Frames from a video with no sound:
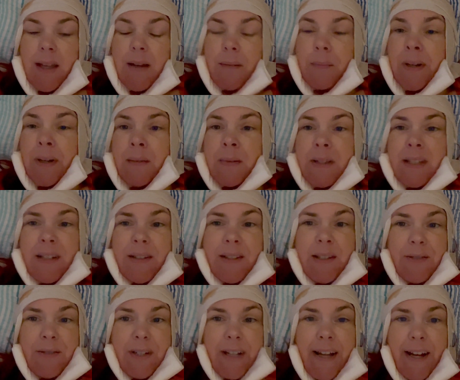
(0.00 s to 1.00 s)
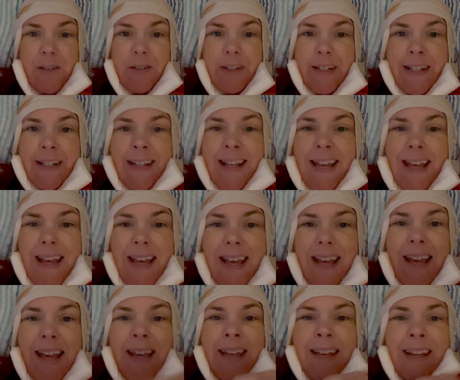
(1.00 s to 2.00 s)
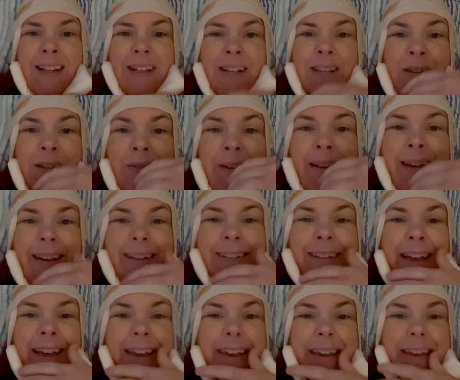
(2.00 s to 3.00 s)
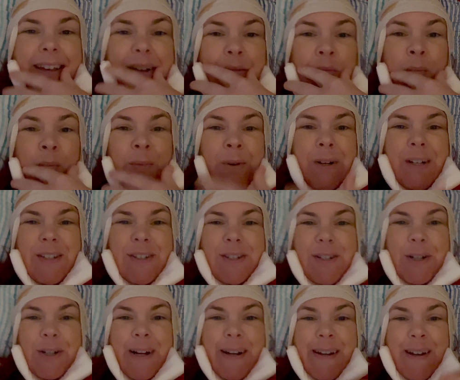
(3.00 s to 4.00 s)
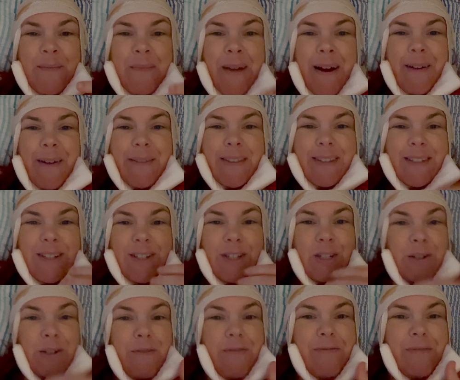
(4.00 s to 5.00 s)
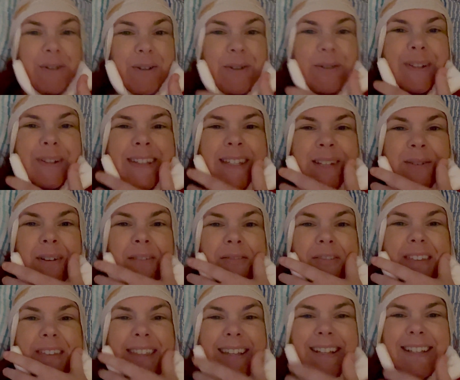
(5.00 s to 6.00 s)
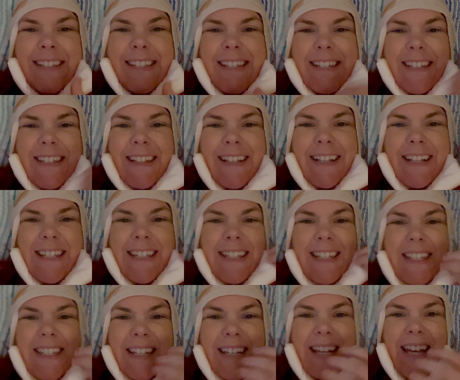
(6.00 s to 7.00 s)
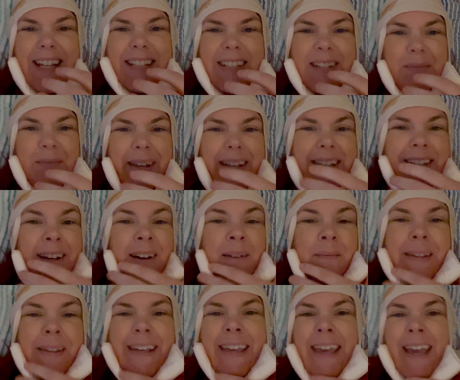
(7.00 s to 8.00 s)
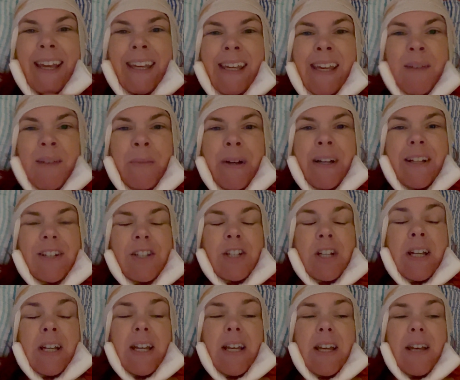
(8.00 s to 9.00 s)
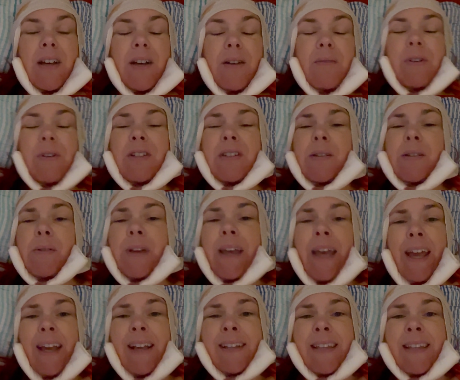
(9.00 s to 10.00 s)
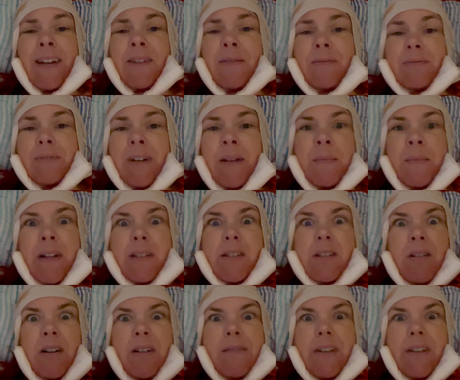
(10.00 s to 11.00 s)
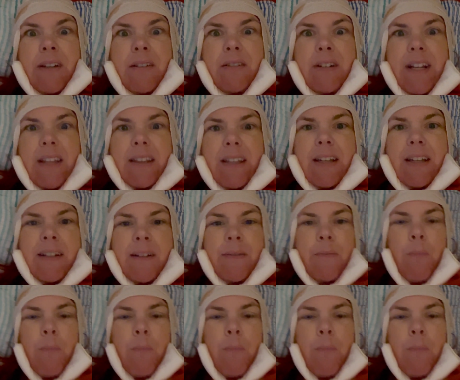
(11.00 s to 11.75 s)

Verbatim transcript: but I'm still so dehydrated. And you need like moisture in your mouth to chew food, so everything's just like sticking to my gums. I can't eat much, which is okay, because I don't, I'm not starving or anything.